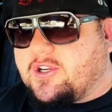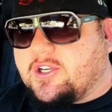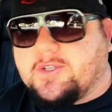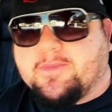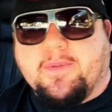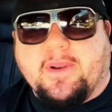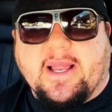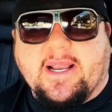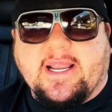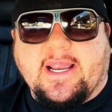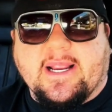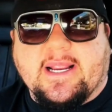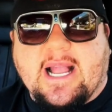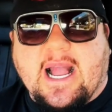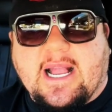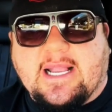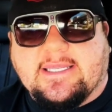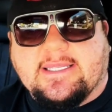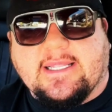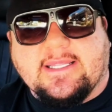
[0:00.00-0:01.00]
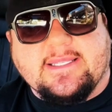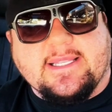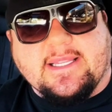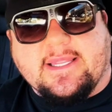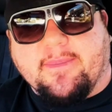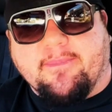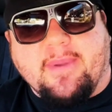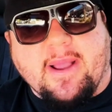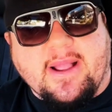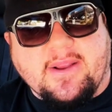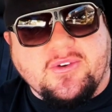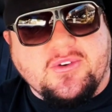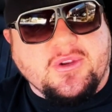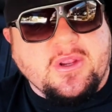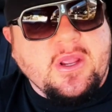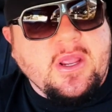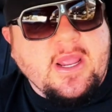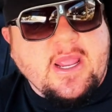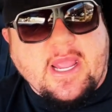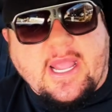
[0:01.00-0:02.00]
There's plenty of guys that sit the bench
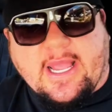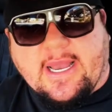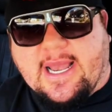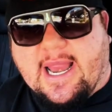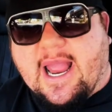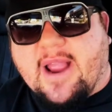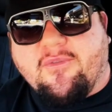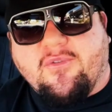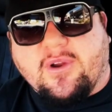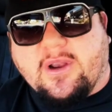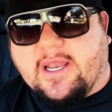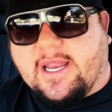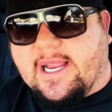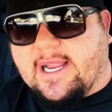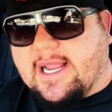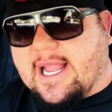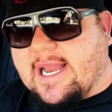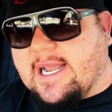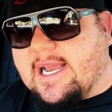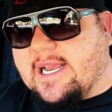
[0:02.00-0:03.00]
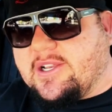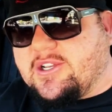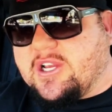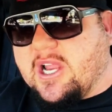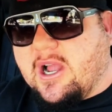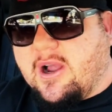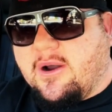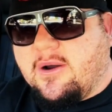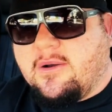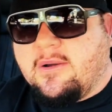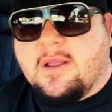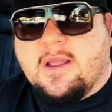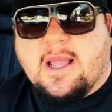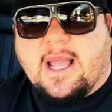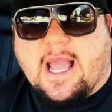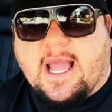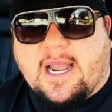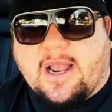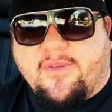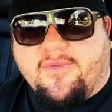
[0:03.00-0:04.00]
in every league, NHL,
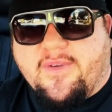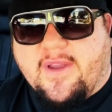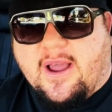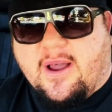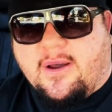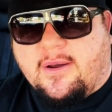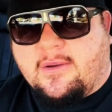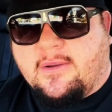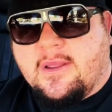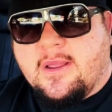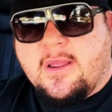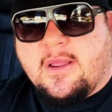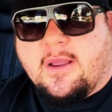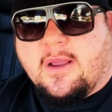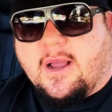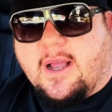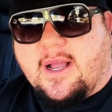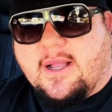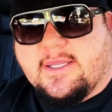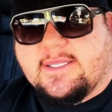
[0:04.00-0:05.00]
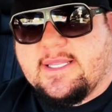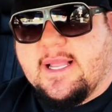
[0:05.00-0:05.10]
NFL.